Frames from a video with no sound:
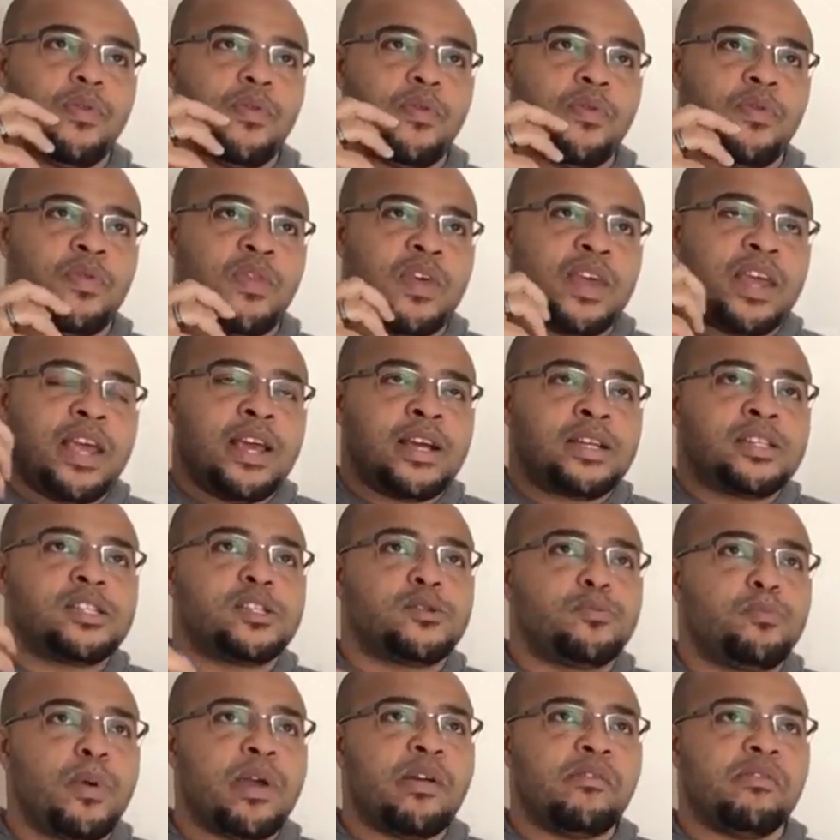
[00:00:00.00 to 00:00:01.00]
the
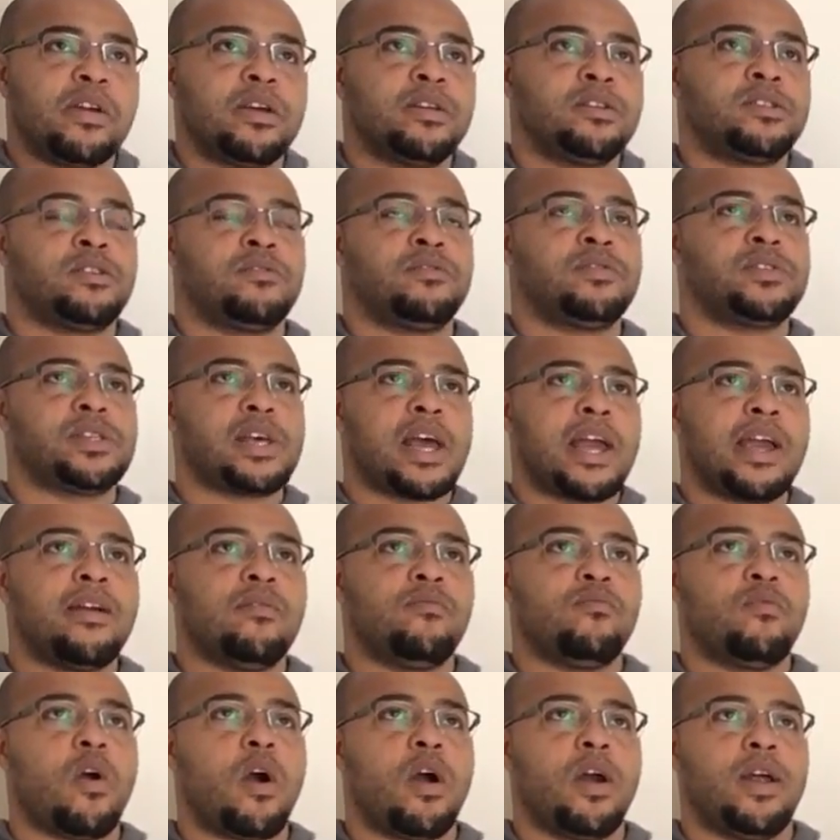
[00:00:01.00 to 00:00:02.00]
experience of
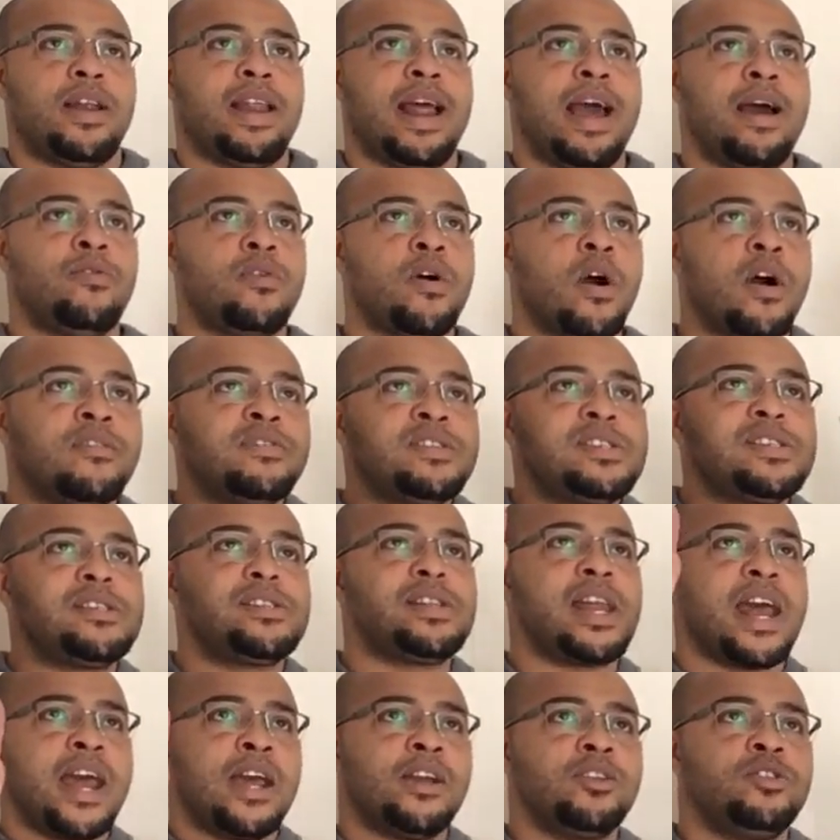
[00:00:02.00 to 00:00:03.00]
saying, right, now that I've
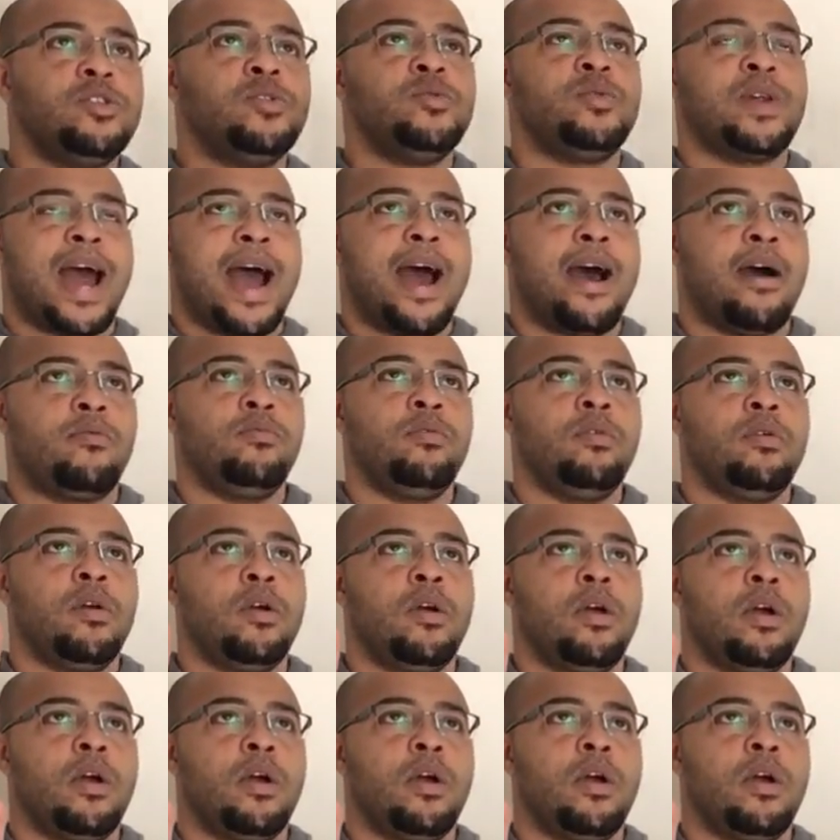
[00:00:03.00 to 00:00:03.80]
stared you down